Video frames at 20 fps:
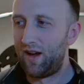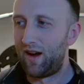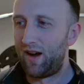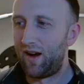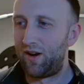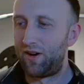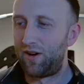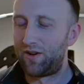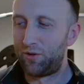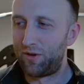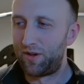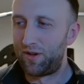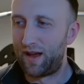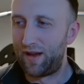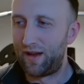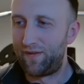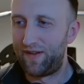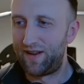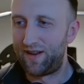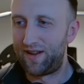Total
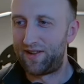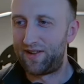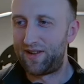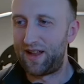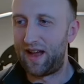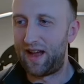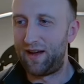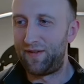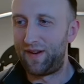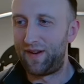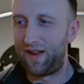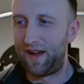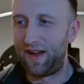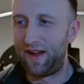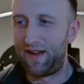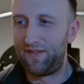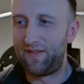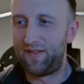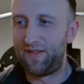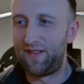Life Fitness staff and
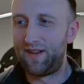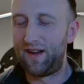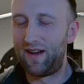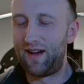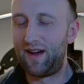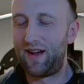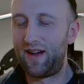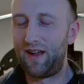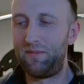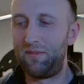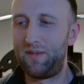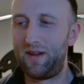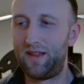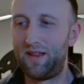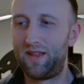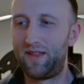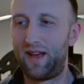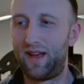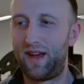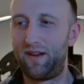I and
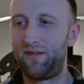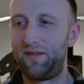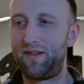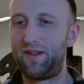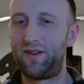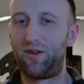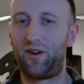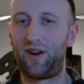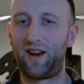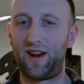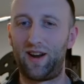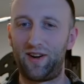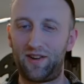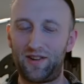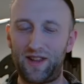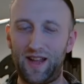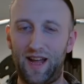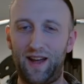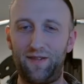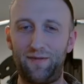me that during our
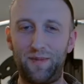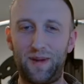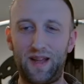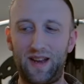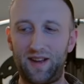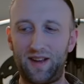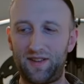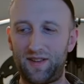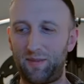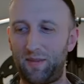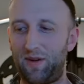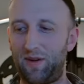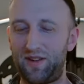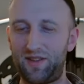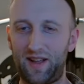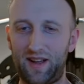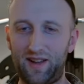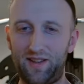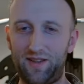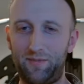staff meetings, I'm
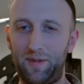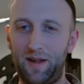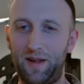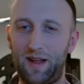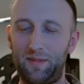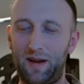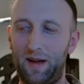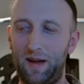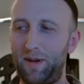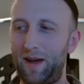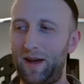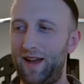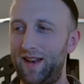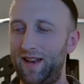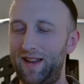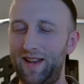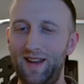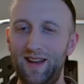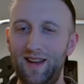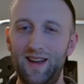always like spinning my
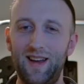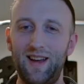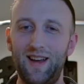pen